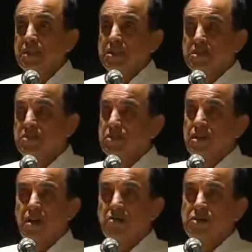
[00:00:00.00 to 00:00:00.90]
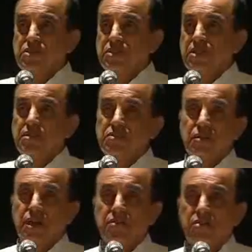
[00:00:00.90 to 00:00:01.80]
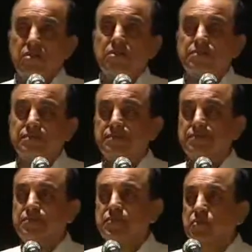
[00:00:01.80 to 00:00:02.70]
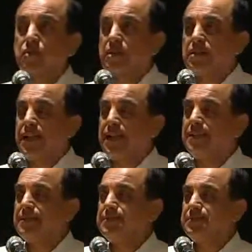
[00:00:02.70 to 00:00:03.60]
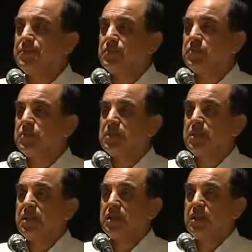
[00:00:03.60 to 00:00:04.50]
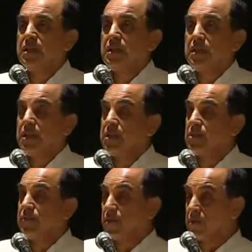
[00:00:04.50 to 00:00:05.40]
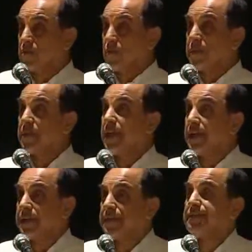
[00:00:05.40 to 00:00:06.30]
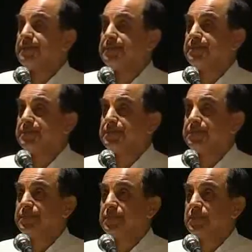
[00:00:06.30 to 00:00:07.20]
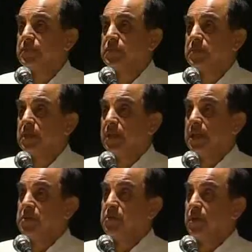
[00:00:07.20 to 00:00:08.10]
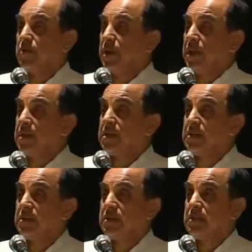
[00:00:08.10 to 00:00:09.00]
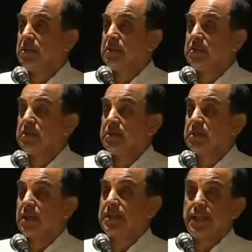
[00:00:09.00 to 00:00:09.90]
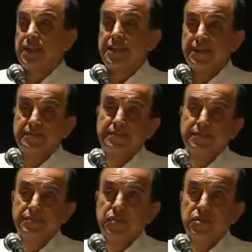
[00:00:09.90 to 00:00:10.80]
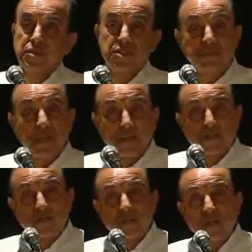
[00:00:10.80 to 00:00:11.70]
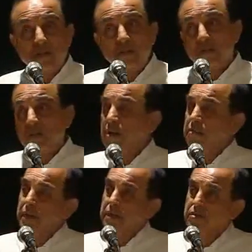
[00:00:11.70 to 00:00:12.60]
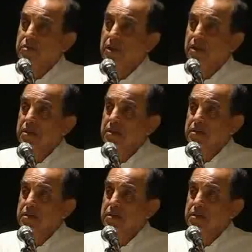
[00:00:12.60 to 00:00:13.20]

In his house in Tughlaq Road, Tughlaq Lane, there is a foreign woman there. Her name is Veronique Cartelli. Is he married to her or not married to her?